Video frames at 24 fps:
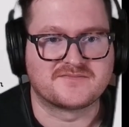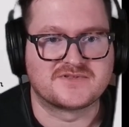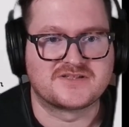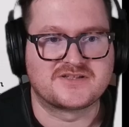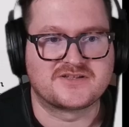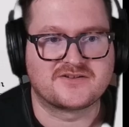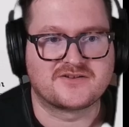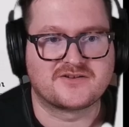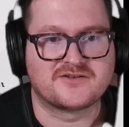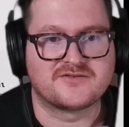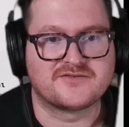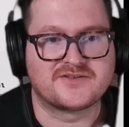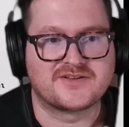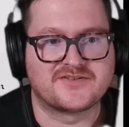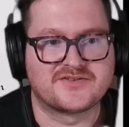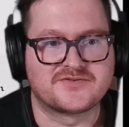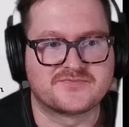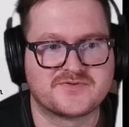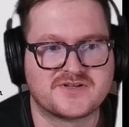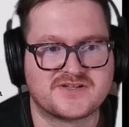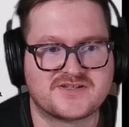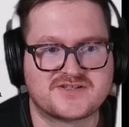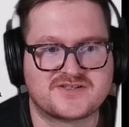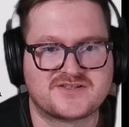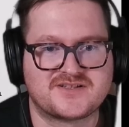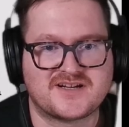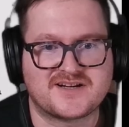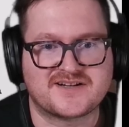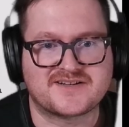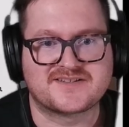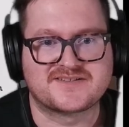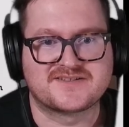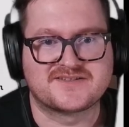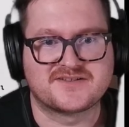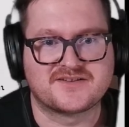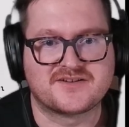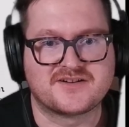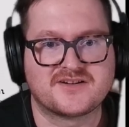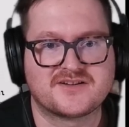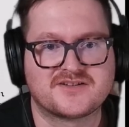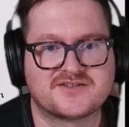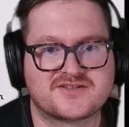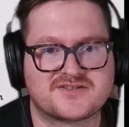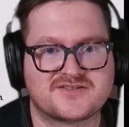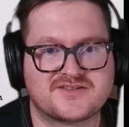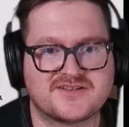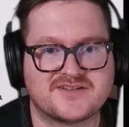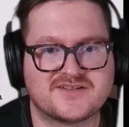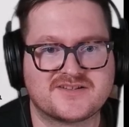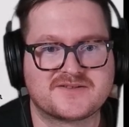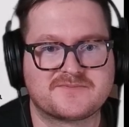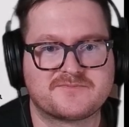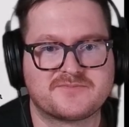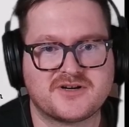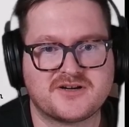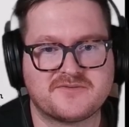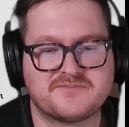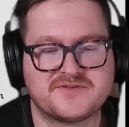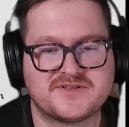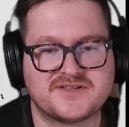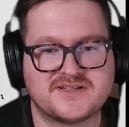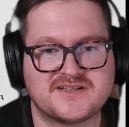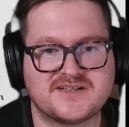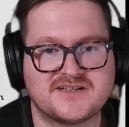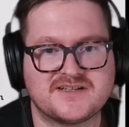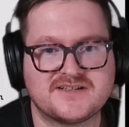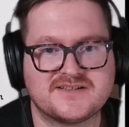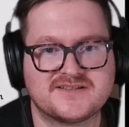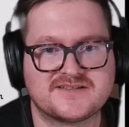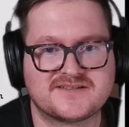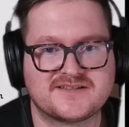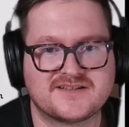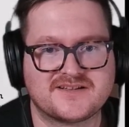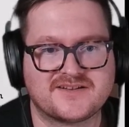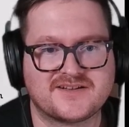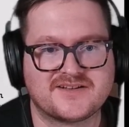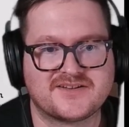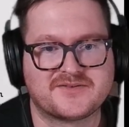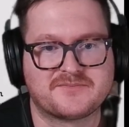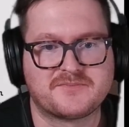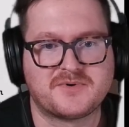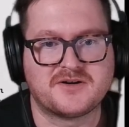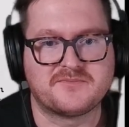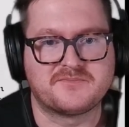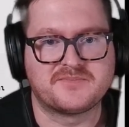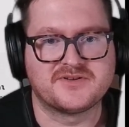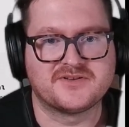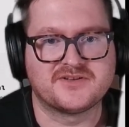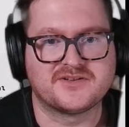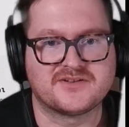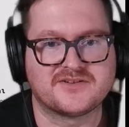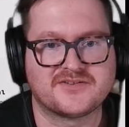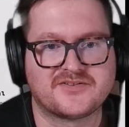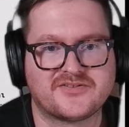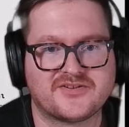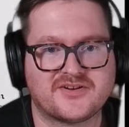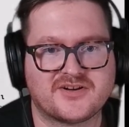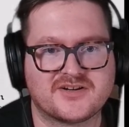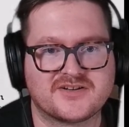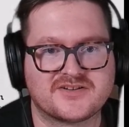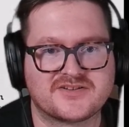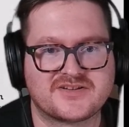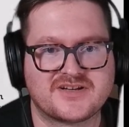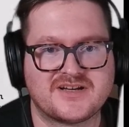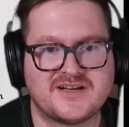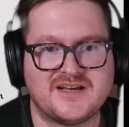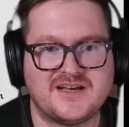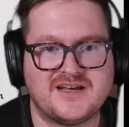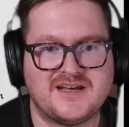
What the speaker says: So there's rich text search, there's properties, and there's popular search.